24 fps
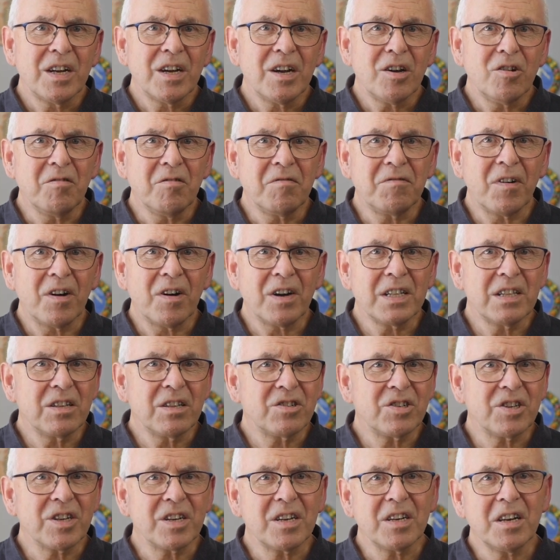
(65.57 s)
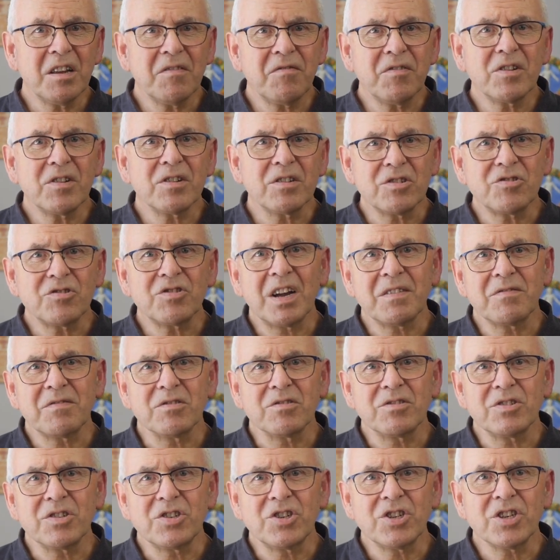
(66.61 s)
who find the significant travel
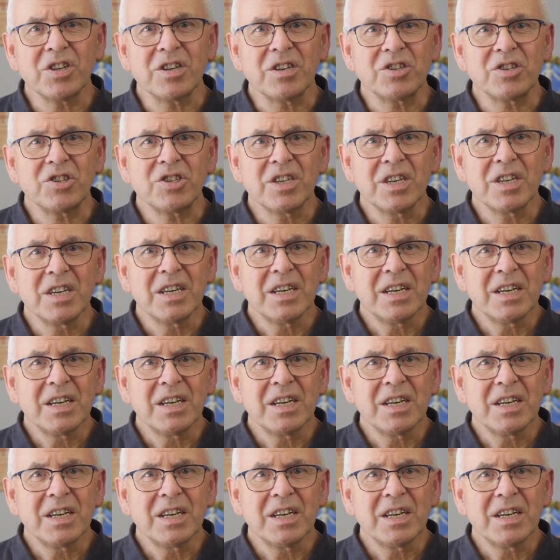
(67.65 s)
to church